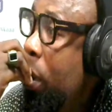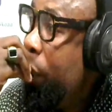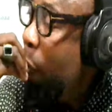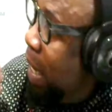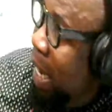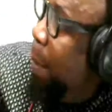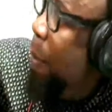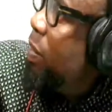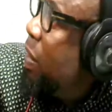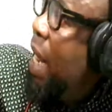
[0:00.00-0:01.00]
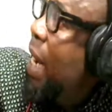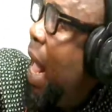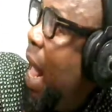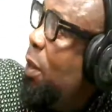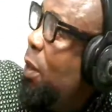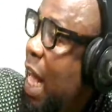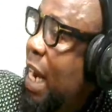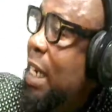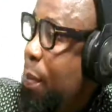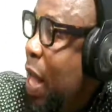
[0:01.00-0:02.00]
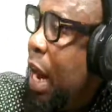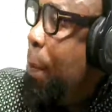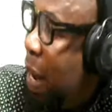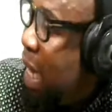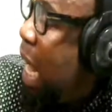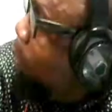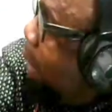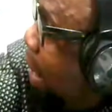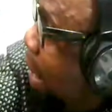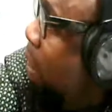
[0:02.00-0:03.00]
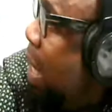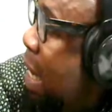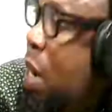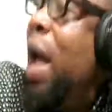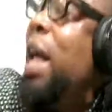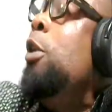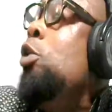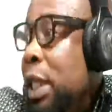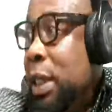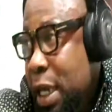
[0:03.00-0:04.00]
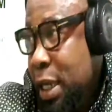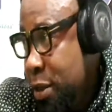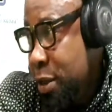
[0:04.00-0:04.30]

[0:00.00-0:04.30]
Forget about Sikana has been on the other, but Akurano, you might do say.